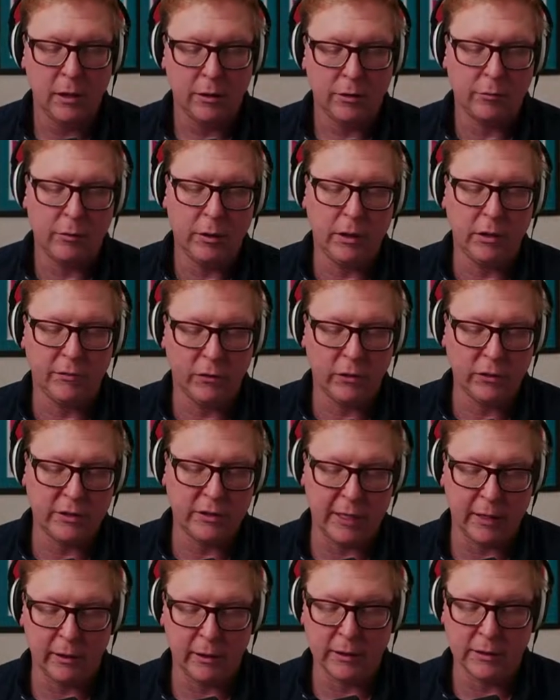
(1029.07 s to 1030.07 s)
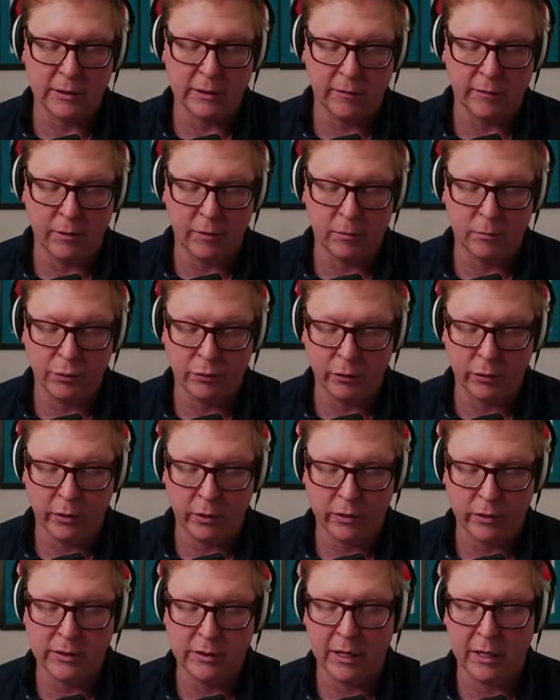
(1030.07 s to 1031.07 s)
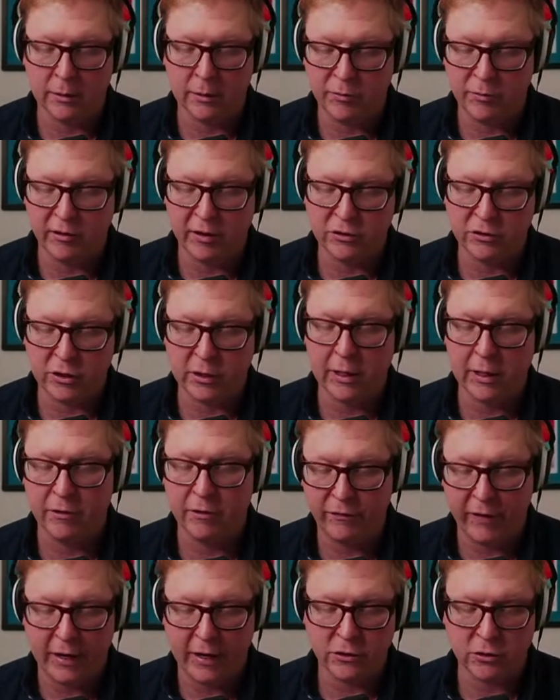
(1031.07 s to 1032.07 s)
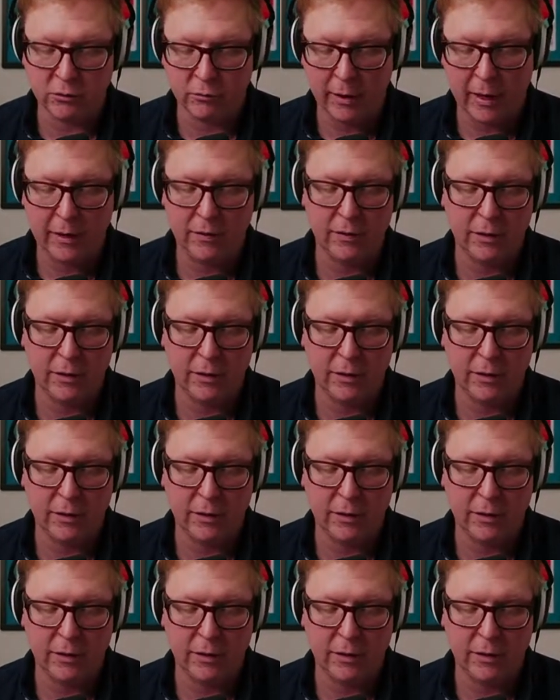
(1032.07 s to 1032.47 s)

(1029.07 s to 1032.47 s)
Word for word: Three, diverse talent is leaving employers and the profession at a faster rate